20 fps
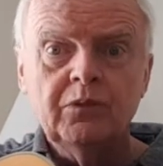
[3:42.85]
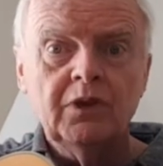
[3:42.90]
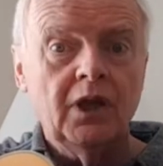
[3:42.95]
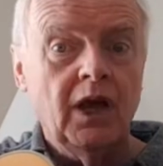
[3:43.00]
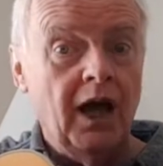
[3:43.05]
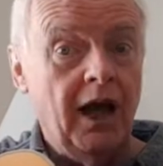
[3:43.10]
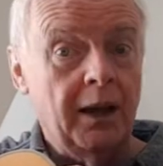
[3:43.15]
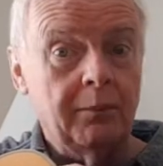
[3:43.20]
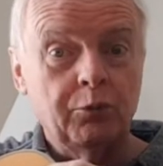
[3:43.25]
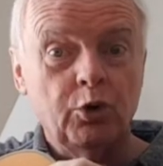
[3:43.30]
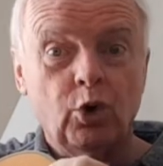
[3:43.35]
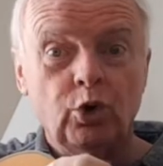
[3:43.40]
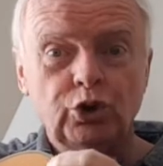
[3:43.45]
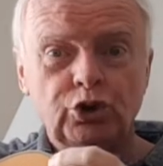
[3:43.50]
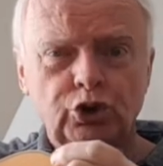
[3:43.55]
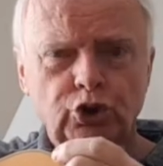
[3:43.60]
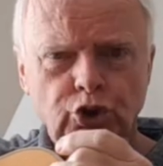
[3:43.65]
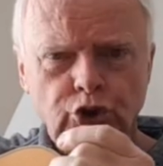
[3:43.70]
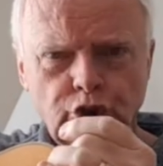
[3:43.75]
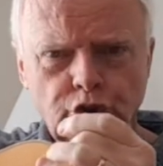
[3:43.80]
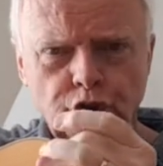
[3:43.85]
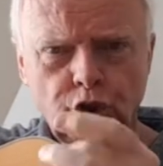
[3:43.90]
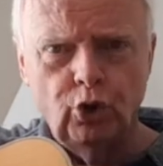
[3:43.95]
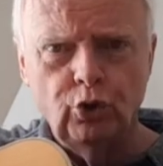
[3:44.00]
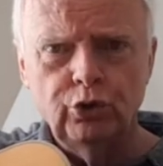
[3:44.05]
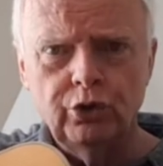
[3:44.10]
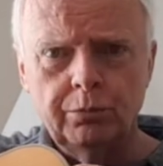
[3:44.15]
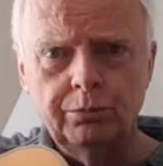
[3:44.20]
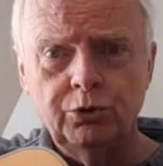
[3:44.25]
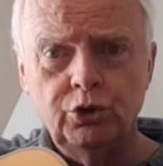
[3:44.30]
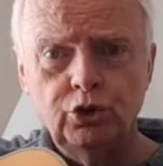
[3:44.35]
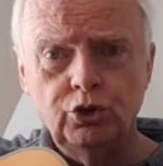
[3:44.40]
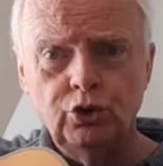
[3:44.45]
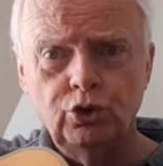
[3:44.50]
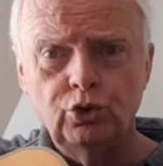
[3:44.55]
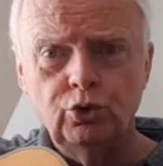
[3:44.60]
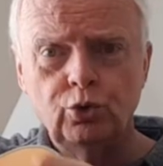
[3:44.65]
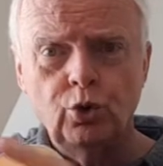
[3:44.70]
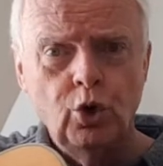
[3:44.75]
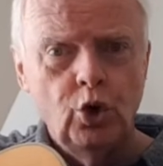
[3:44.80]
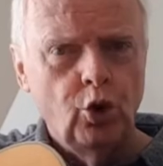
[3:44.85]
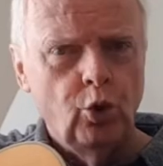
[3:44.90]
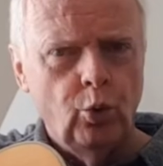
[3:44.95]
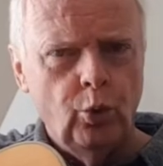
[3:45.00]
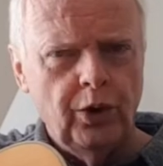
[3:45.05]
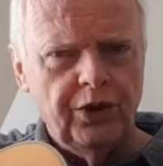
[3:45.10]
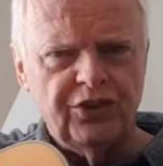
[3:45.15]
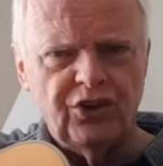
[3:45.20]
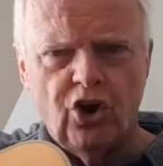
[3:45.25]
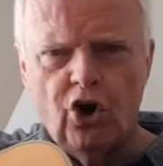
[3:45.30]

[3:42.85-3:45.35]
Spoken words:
I'm going to show them to you with